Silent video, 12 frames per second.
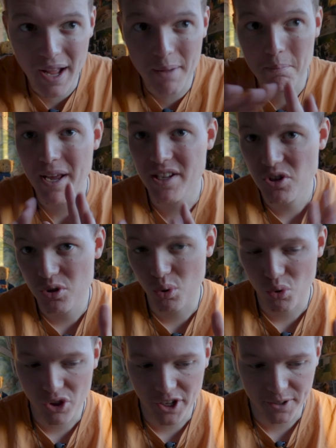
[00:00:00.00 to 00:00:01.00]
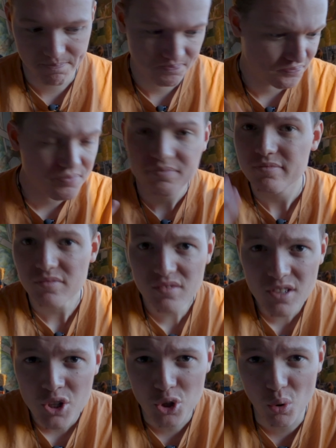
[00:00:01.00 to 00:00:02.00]
and make sure that
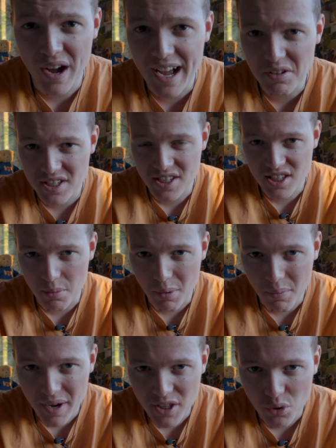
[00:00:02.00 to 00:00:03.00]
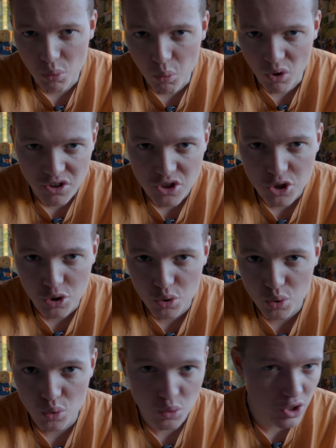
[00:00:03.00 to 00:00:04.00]
your house is somewhere where you want
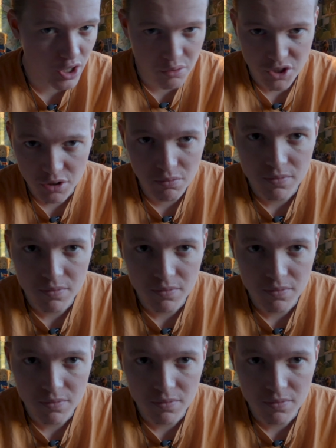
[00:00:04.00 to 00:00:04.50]
to go to.